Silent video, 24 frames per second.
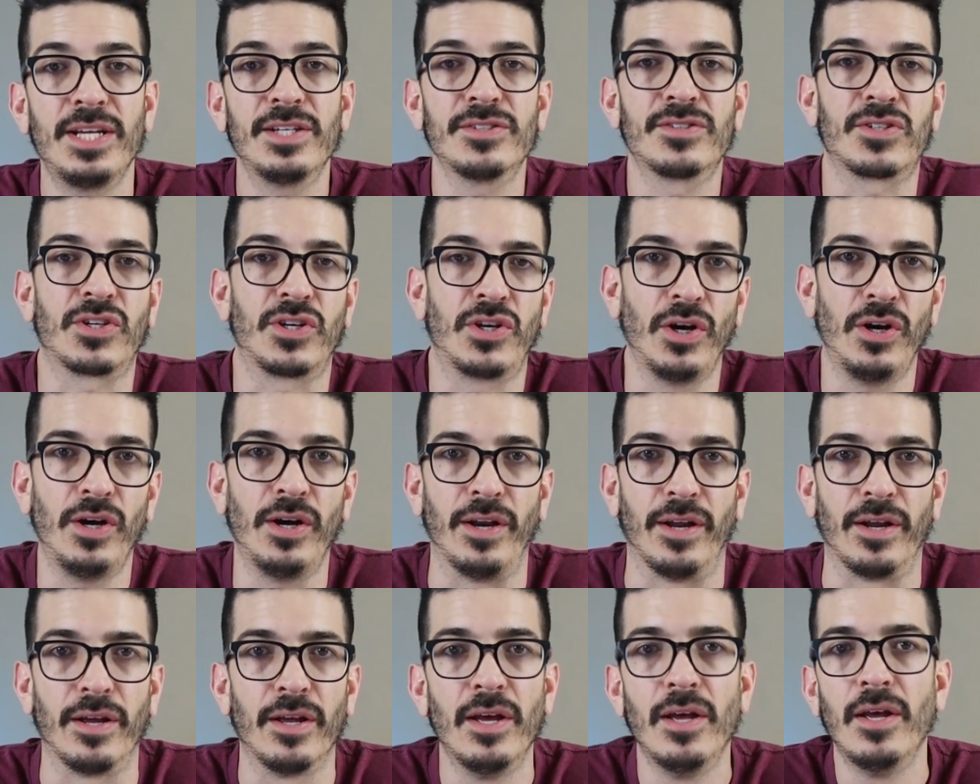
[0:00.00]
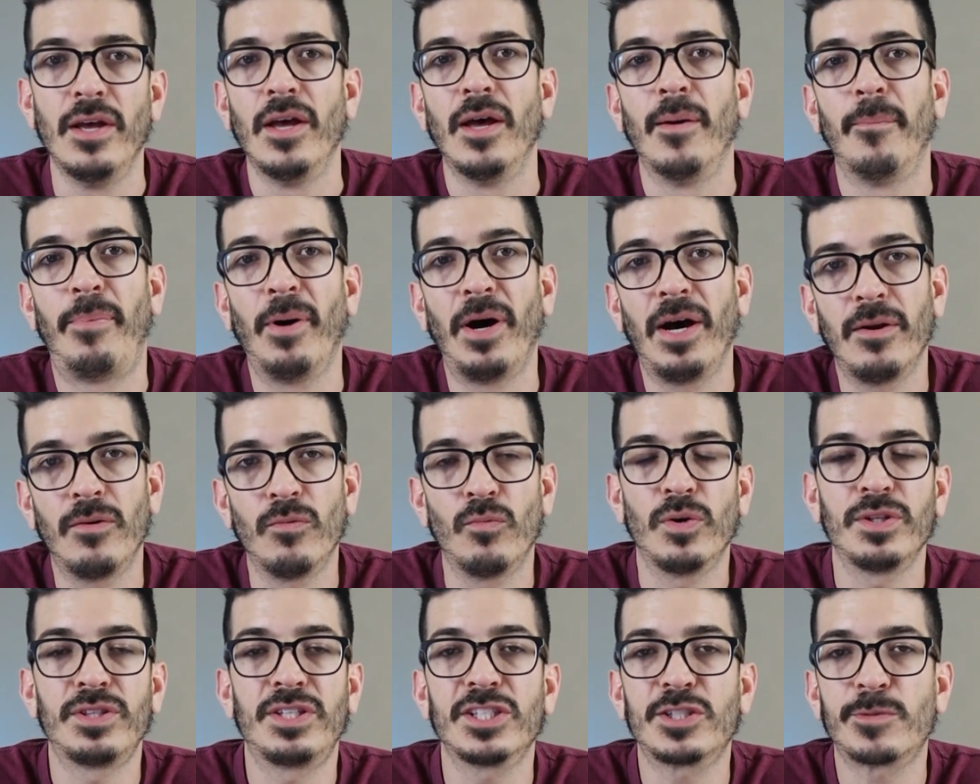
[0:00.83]
is good.
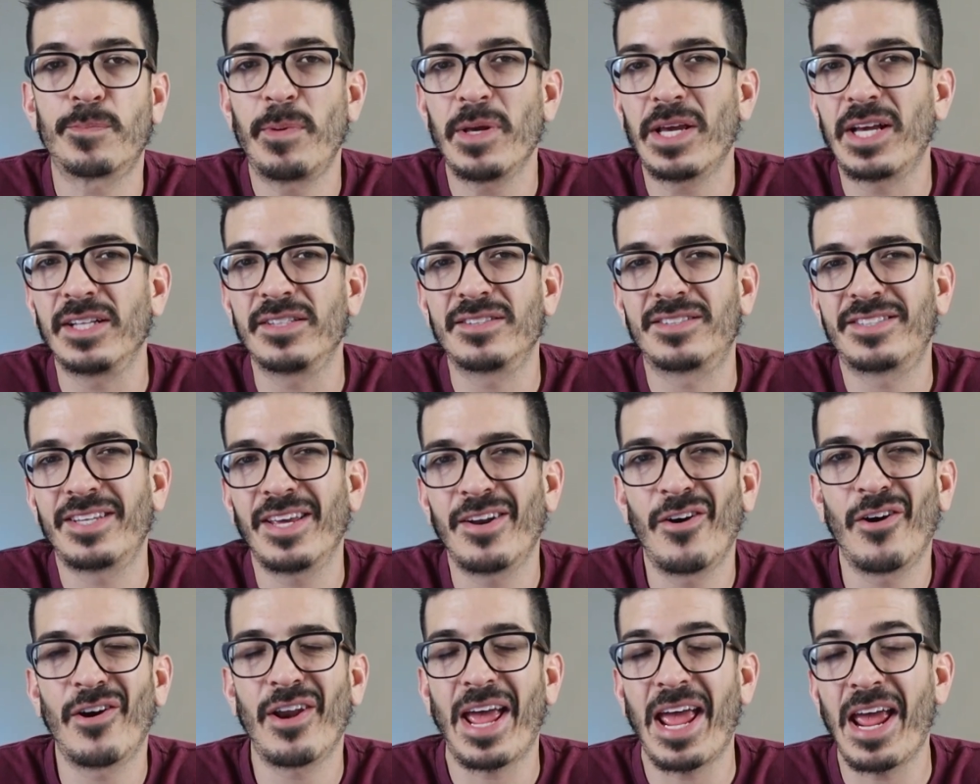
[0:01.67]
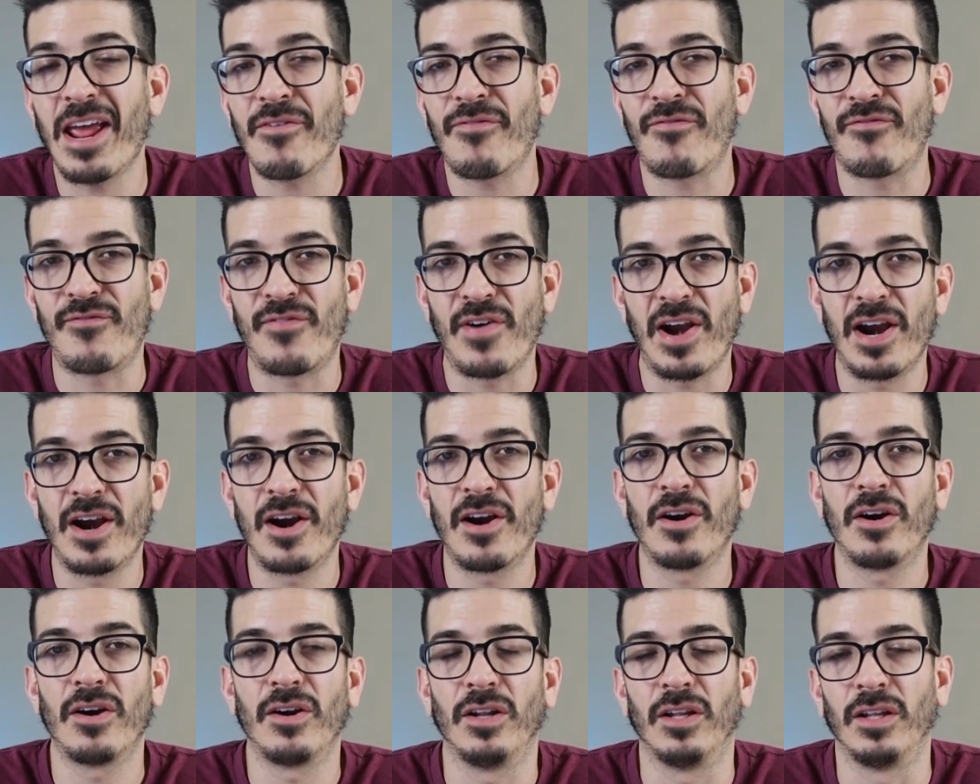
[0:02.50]
But would this be considered a
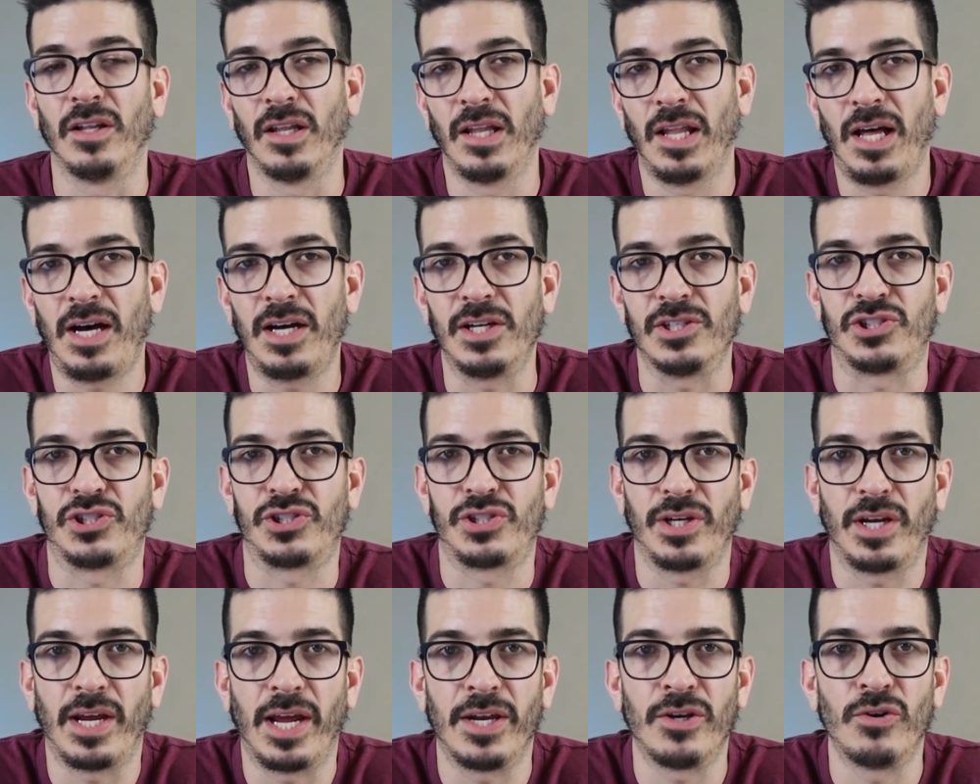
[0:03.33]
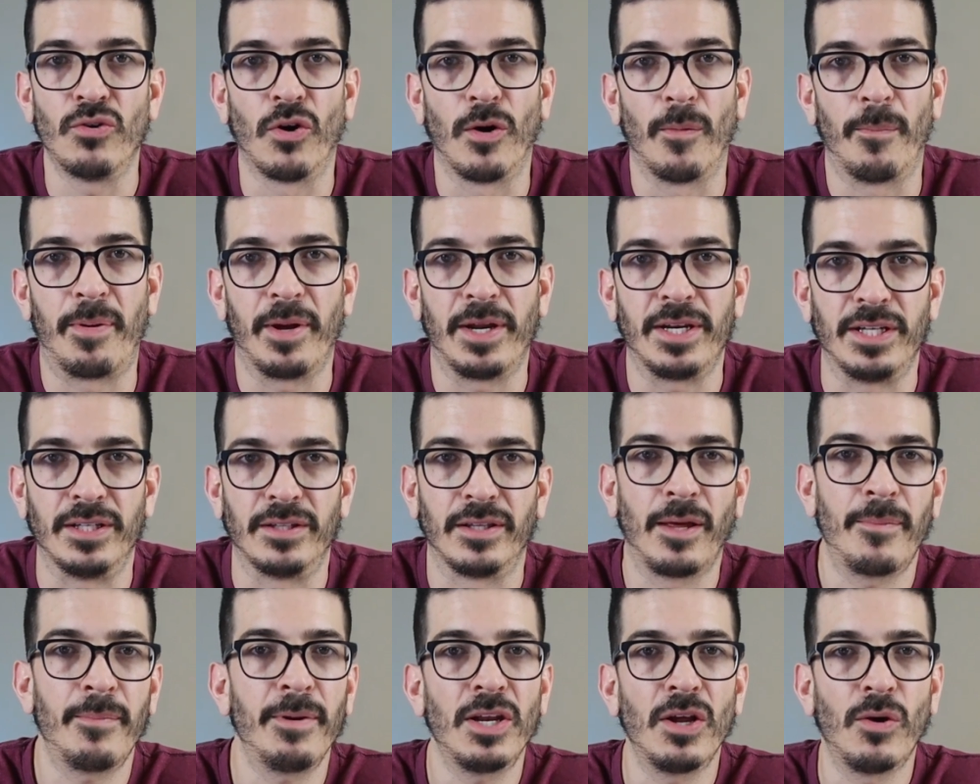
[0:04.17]
fair launch in your
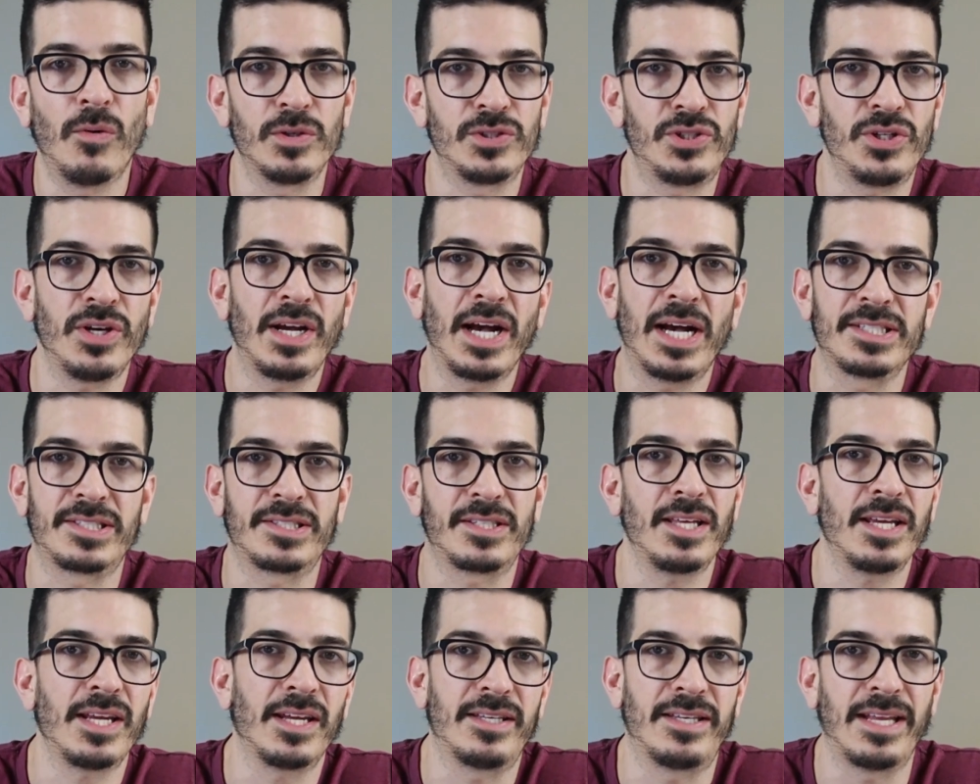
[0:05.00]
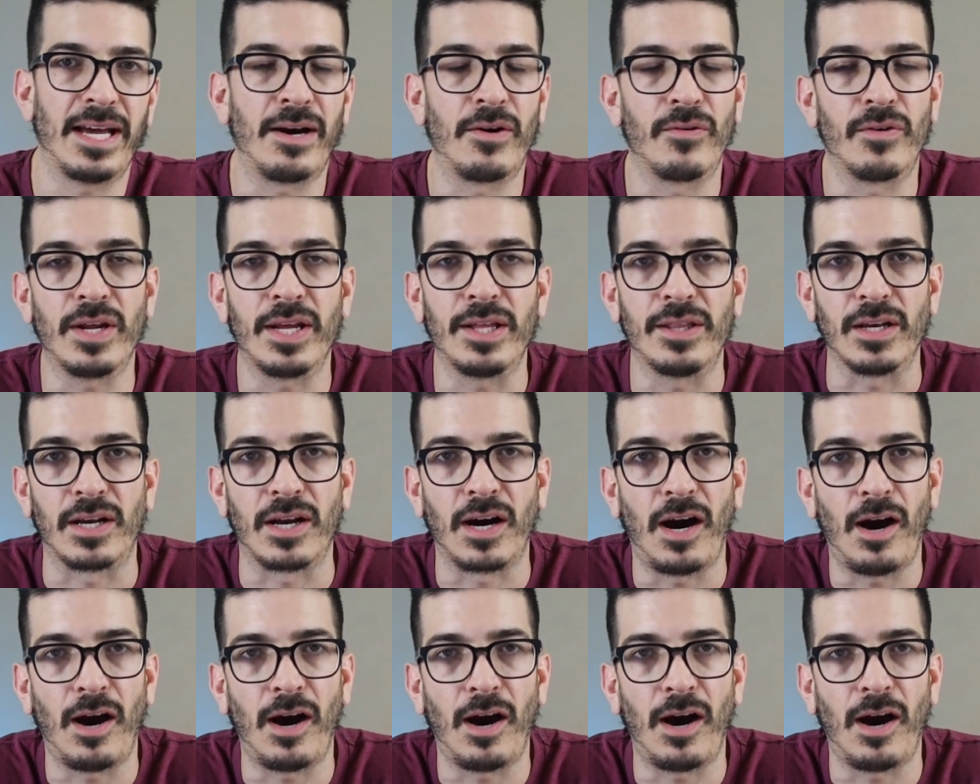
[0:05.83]
opinion? Let me know what you guys think down in the